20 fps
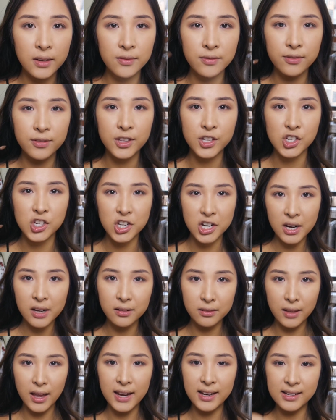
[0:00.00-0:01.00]
if the
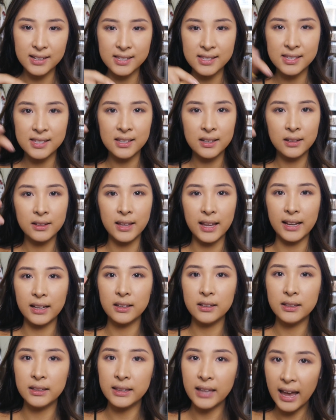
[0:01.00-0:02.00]
chick likes like
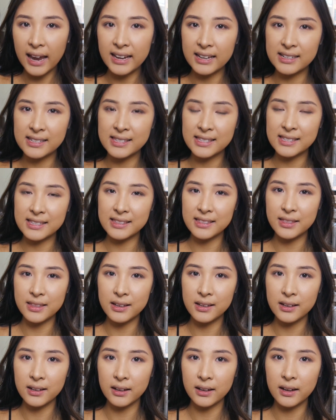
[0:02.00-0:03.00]
likes
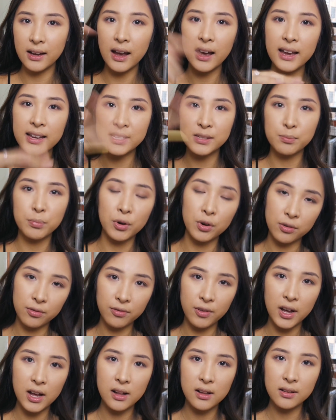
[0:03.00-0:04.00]
the guy's
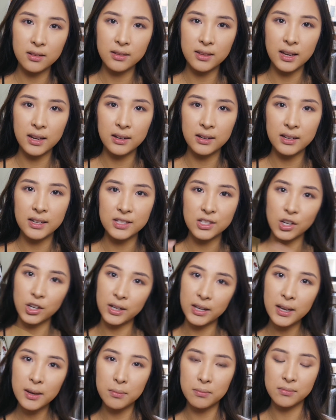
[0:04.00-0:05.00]
profile, then it's
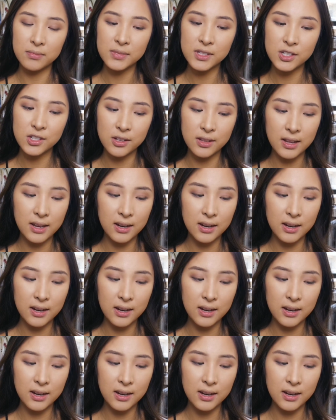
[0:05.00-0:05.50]
on him. So